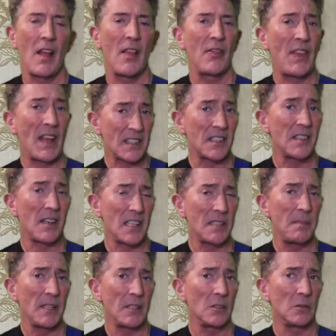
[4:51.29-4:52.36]
That's a nice
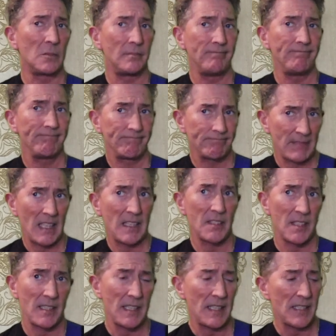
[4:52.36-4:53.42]
pickup
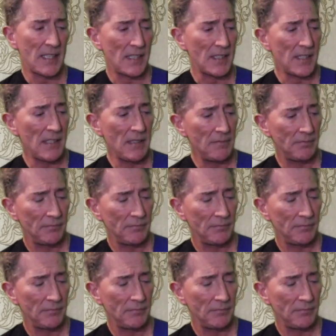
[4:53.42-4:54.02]
into the centre.